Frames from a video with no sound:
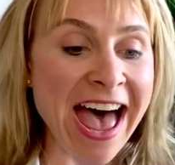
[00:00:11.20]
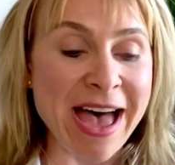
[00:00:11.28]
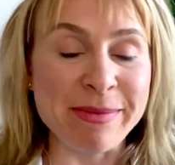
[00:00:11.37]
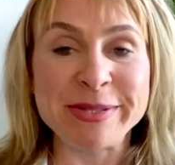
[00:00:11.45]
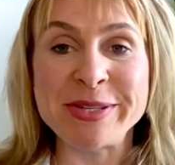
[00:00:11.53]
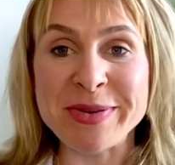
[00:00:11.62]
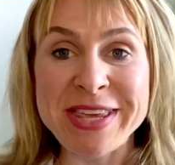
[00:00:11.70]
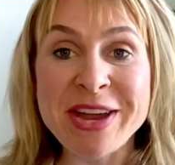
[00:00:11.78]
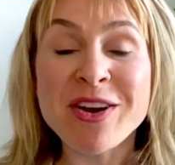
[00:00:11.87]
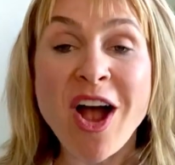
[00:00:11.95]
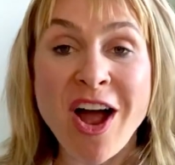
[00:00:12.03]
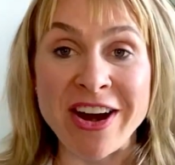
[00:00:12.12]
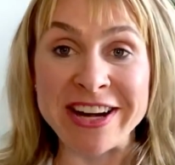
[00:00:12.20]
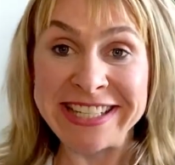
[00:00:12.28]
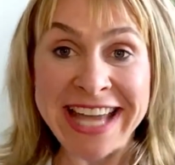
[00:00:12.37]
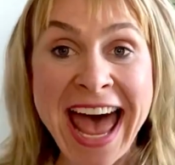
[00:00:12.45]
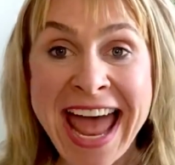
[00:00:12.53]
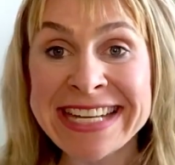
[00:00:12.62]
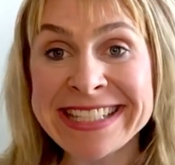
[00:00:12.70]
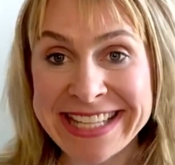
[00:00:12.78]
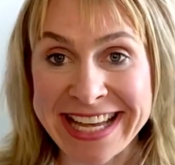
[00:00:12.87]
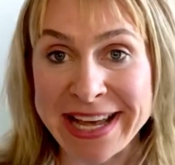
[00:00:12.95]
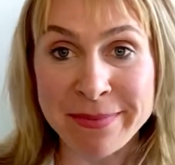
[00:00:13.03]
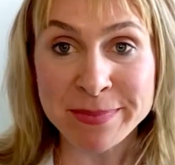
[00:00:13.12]
So here are 10
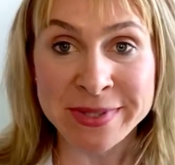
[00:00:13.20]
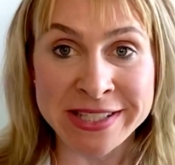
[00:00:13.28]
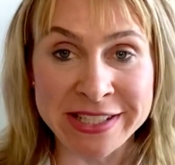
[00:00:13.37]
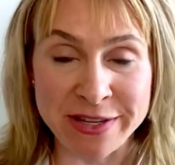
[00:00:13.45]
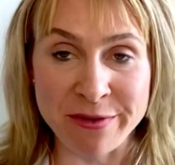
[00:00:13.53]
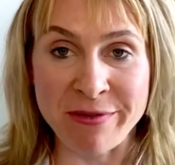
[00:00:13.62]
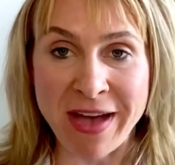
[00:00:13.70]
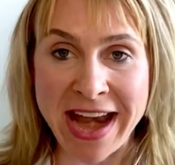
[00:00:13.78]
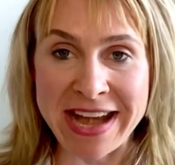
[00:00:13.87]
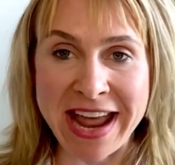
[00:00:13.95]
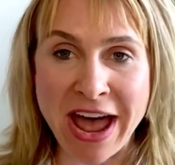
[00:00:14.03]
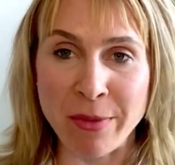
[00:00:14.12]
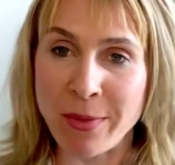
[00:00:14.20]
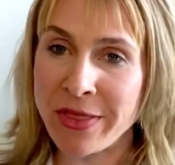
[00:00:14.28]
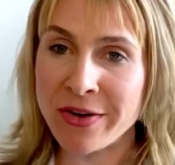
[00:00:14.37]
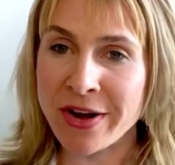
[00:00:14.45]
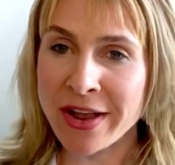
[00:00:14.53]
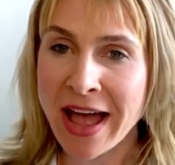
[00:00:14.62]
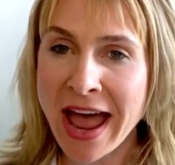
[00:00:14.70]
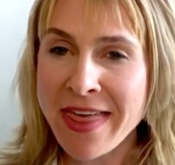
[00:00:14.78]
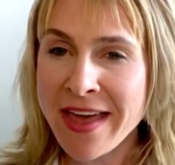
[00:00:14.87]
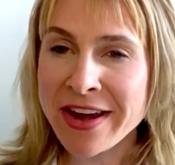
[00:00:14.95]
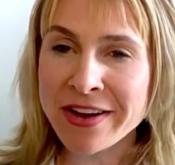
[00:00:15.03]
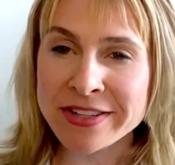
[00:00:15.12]
tips to find out whether a guy
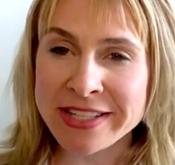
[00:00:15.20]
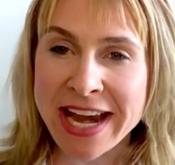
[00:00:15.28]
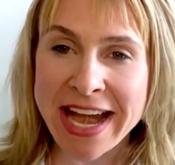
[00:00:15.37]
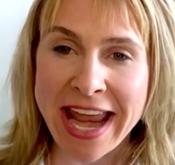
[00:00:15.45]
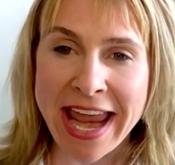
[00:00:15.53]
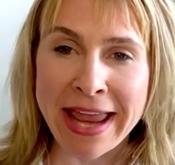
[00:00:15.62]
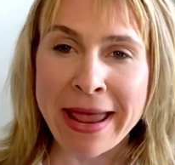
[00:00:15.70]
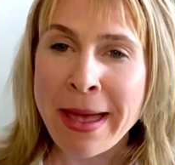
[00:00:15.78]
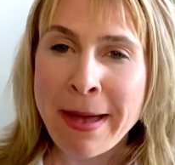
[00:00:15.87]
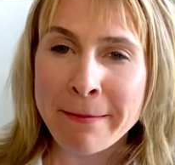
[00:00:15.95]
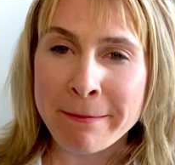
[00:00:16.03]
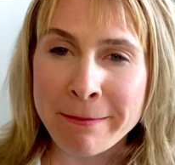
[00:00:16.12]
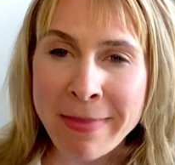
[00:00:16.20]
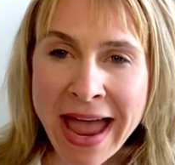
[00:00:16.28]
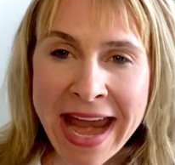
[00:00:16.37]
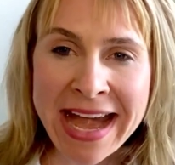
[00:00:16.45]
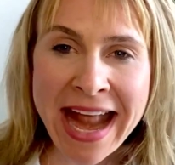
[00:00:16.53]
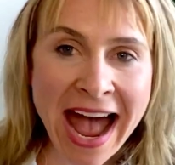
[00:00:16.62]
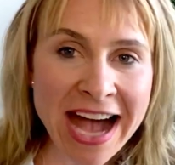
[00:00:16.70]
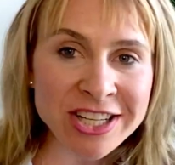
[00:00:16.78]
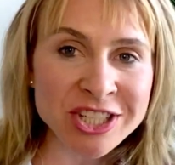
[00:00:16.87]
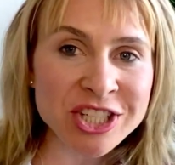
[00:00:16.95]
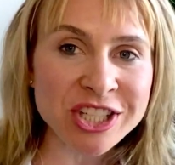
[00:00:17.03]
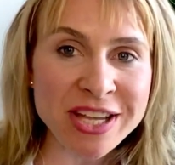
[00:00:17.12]
that you're dating might
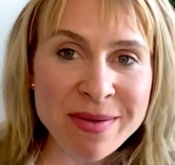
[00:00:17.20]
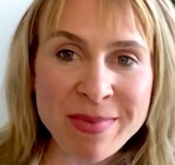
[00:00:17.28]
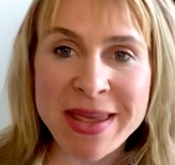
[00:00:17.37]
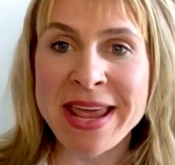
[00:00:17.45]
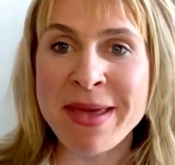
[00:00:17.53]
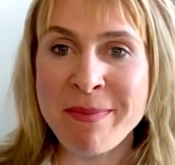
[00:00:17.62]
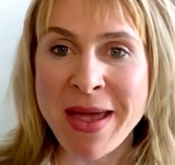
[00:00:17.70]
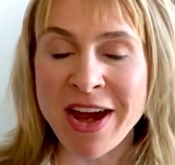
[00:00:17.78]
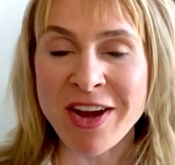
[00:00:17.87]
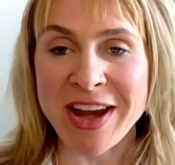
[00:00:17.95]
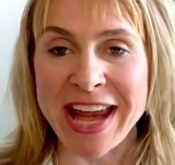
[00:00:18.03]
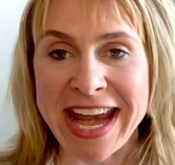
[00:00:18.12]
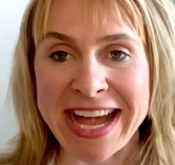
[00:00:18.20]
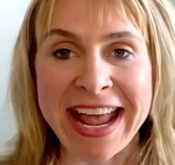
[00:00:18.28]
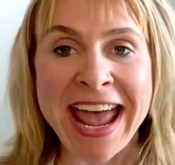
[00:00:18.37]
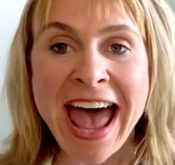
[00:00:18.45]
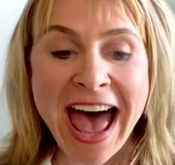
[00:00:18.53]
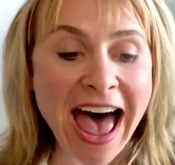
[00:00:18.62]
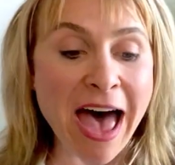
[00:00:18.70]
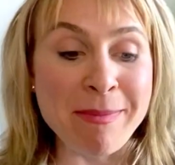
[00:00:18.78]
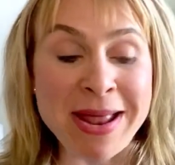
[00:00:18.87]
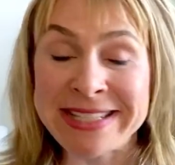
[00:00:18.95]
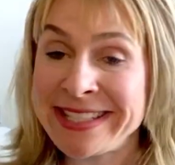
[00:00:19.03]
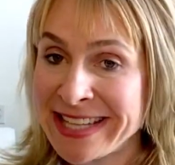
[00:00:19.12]
actually be married.
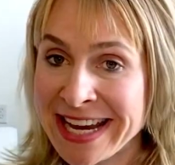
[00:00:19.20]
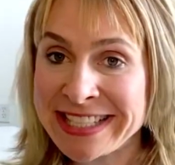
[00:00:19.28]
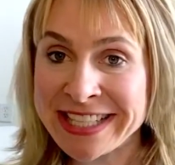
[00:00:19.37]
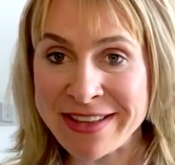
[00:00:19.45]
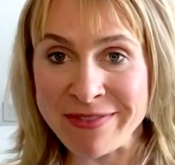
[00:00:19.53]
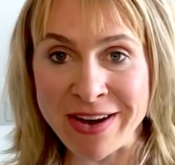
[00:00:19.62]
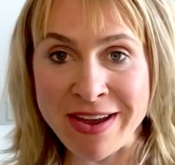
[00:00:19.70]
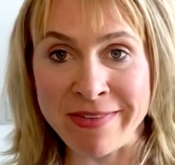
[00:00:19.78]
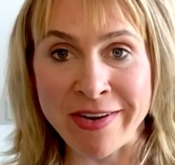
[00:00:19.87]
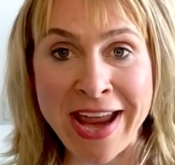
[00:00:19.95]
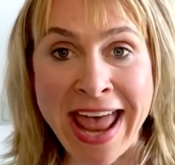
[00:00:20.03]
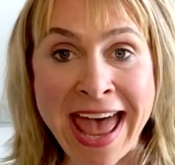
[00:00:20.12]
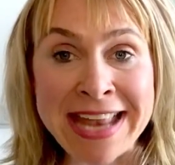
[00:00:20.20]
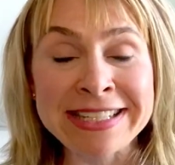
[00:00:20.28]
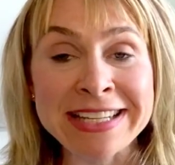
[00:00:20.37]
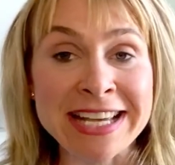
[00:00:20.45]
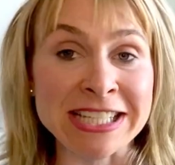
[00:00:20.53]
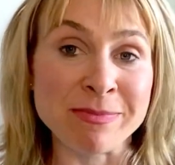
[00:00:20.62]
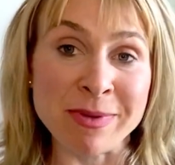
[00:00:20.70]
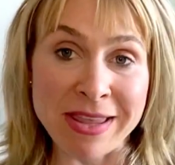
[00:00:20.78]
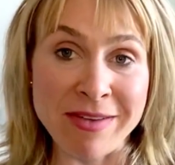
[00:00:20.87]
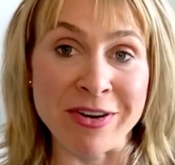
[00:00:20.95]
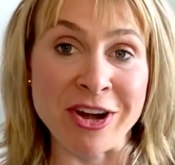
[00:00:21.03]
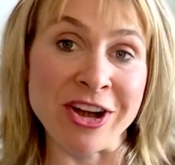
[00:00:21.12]
And stay till the very, very end, because
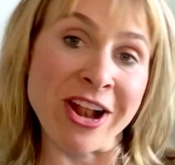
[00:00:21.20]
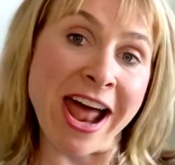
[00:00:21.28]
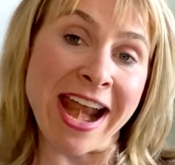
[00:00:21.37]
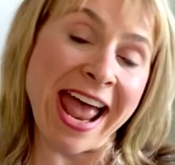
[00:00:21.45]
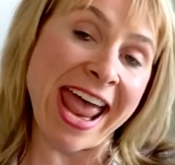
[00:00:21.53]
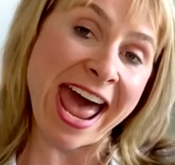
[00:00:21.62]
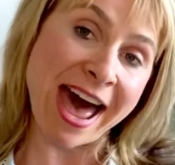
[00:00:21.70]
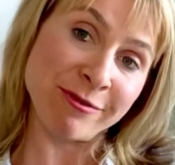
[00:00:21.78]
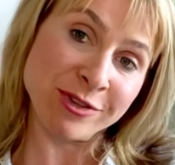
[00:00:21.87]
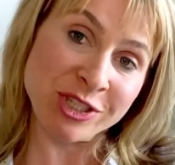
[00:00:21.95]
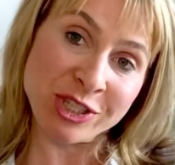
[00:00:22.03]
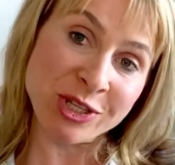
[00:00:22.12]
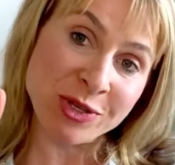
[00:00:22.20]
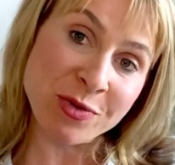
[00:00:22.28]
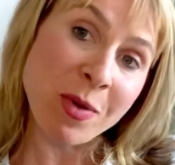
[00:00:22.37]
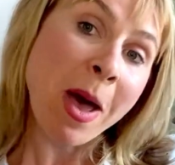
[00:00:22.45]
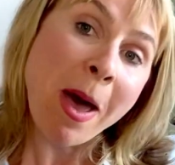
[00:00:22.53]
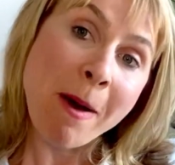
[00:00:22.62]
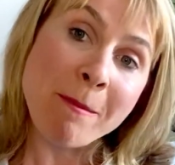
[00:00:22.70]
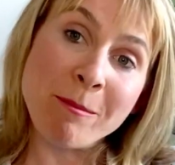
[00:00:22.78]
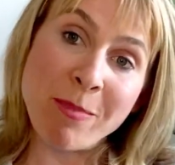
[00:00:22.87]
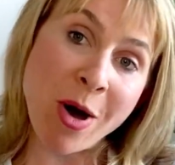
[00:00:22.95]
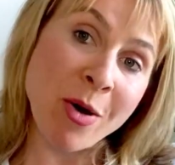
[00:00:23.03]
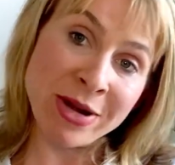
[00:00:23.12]
believe it or not, I have 2
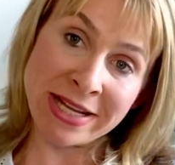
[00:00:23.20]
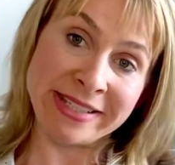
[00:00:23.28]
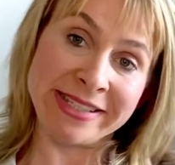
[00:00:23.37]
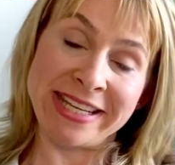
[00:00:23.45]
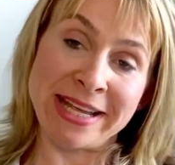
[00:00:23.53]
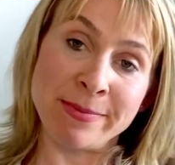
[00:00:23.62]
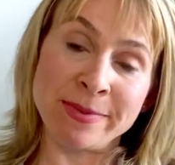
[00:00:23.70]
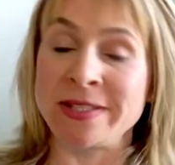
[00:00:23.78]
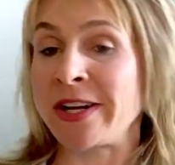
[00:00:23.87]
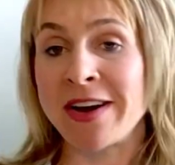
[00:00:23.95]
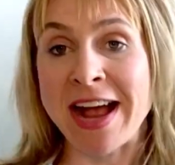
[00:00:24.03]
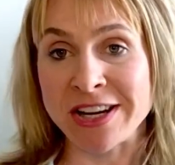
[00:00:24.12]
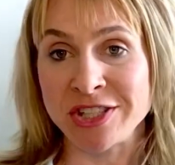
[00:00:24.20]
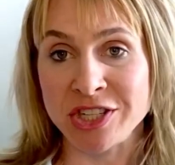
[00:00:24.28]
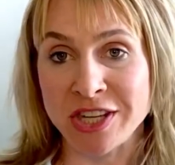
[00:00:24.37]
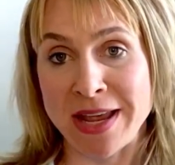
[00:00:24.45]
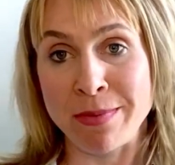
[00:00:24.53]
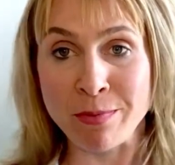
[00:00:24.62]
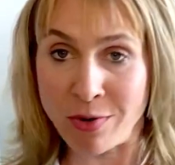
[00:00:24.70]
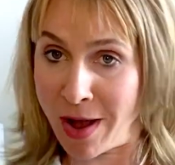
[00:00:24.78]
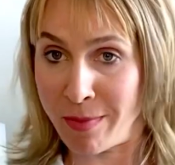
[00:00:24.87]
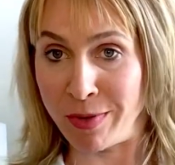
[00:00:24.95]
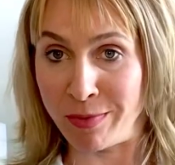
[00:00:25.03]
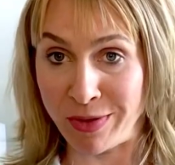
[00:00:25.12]
bonus tips that are actually
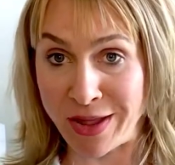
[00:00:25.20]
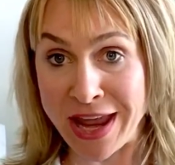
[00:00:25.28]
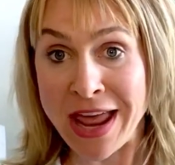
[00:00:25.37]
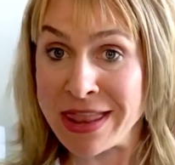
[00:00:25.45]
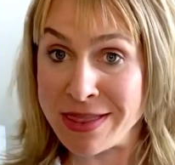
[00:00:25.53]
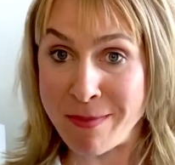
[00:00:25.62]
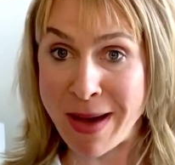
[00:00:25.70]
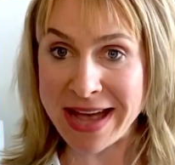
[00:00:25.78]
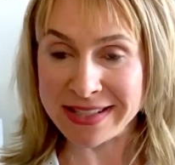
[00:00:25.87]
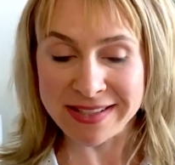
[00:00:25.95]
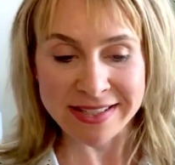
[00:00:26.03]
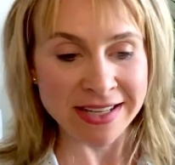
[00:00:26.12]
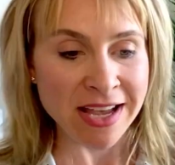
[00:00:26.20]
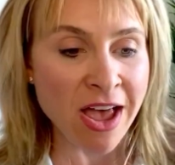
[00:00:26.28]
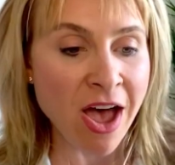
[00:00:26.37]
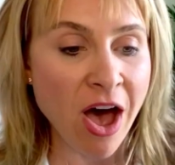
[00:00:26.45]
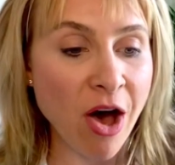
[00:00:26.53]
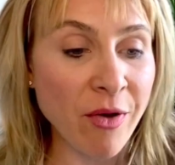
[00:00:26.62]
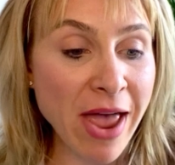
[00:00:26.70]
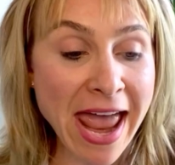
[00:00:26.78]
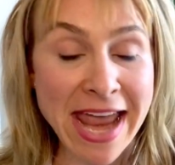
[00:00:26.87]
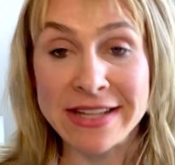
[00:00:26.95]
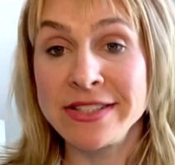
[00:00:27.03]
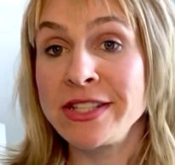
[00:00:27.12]
probably the best.
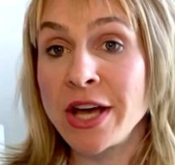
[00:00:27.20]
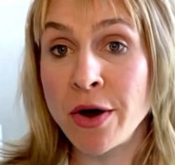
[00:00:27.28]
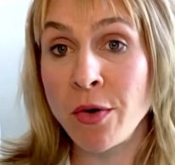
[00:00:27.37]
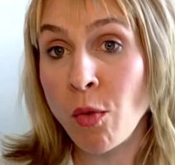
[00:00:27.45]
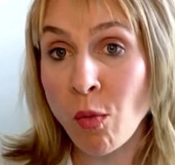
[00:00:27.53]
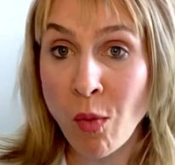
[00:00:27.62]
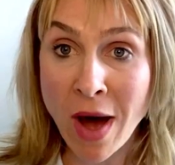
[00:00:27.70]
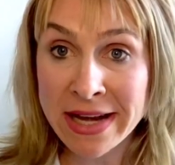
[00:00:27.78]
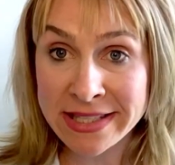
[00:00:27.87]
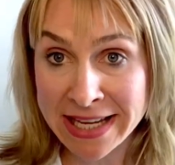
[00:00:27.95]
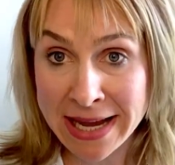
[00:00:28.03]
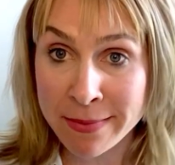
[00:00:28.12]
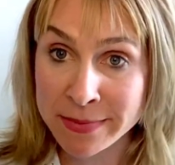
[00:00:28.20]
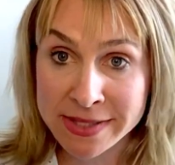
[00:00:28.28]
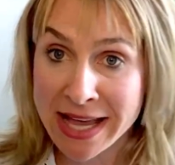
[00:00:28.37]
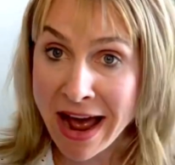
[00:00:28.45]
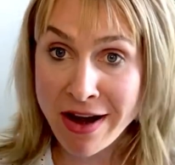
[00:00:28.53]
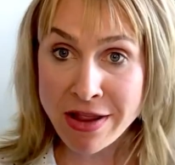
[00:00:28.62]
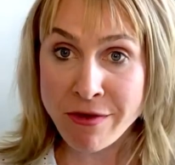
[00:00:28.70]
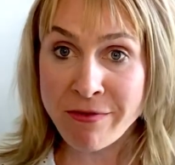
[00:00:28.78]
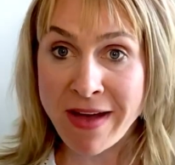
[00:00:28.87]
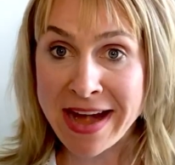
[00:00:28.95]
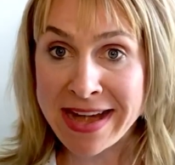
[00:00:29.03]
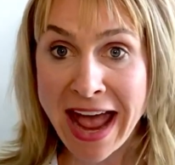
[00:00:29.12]
Okay, so what tips? How do you
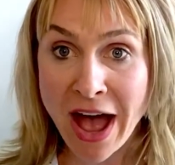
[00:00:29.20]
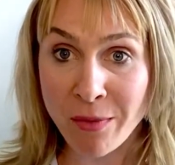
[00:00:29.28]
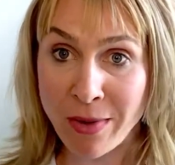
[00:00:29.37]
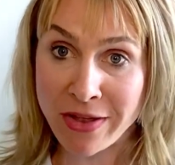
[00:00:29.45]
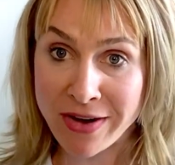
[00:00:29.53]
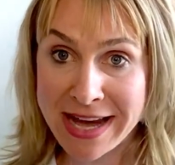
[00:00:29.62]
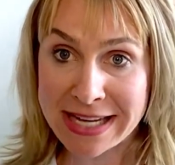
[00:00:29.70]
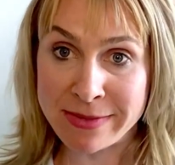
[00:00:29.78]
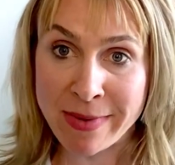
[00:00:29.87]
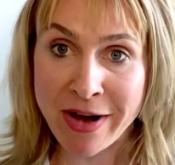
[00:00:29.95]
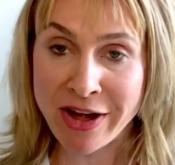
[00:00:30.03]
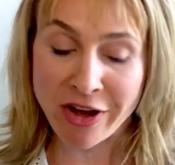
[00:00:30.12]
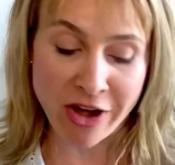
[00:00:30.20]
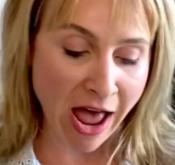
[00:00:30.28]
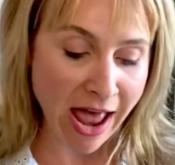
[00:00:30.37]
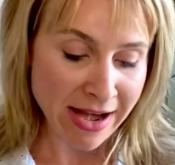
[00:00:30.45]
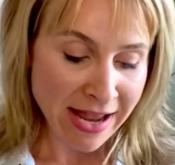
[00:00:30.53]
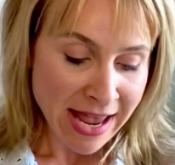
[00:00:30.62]
find out whether he's married or not?